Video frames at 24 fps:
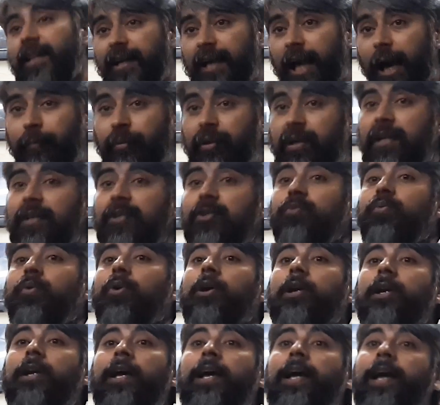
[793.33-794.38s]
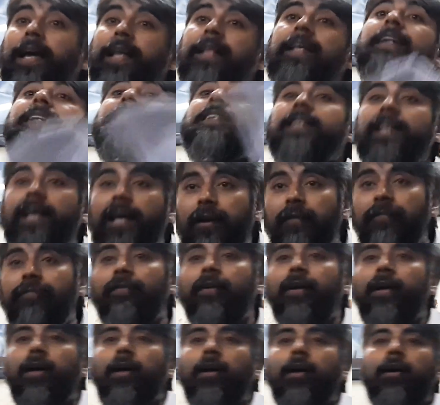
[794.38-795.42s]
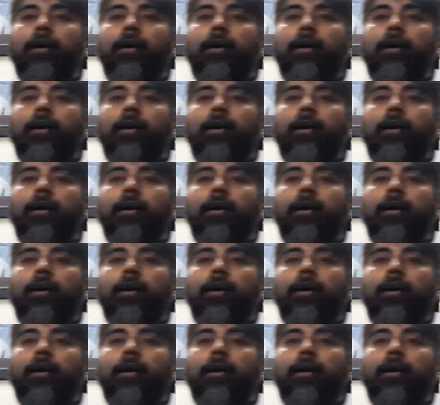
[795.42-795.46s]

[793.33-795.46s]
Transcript: in the capitalist world is itself